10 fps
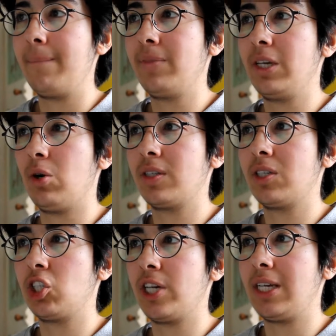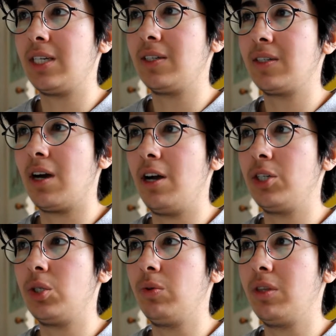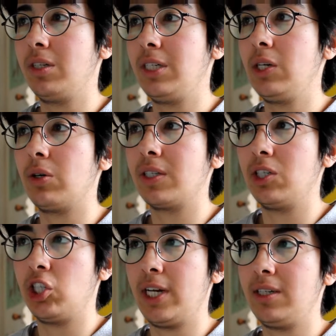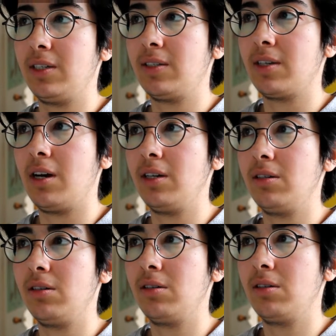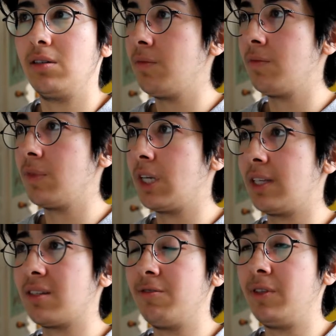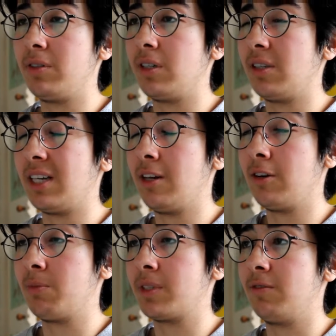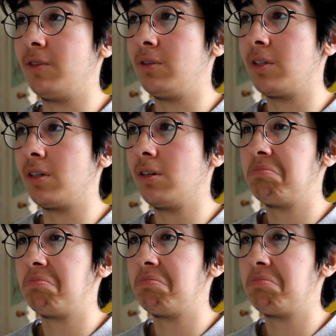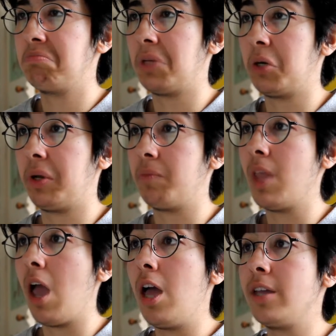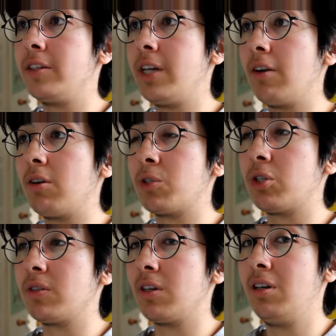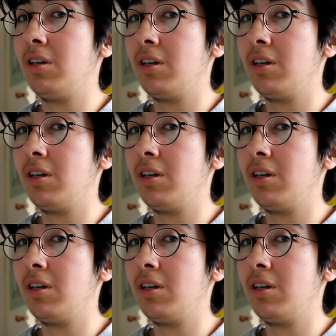the oxygenated side to the deoxygenated side. That's confusing. That diagram is confusing. Anyway, the diagram shows...